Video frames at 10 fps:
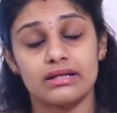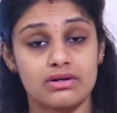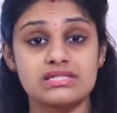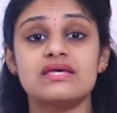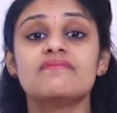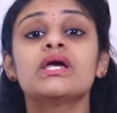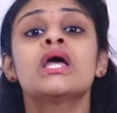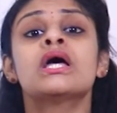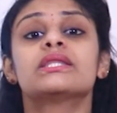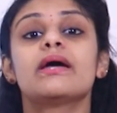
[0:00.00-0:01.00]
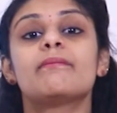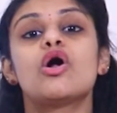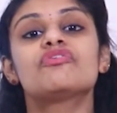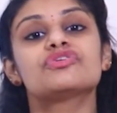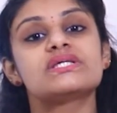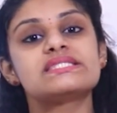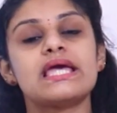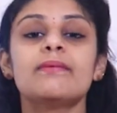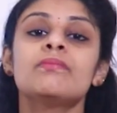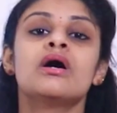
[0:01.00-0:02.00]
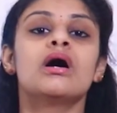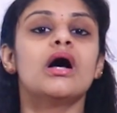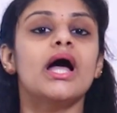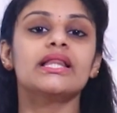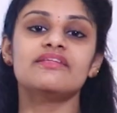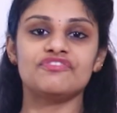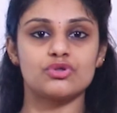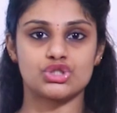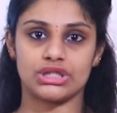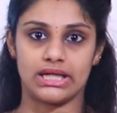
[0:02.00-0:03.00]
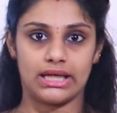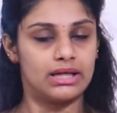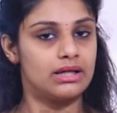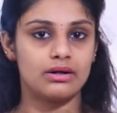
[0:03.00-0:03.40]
receiving the amount for the same and the future day.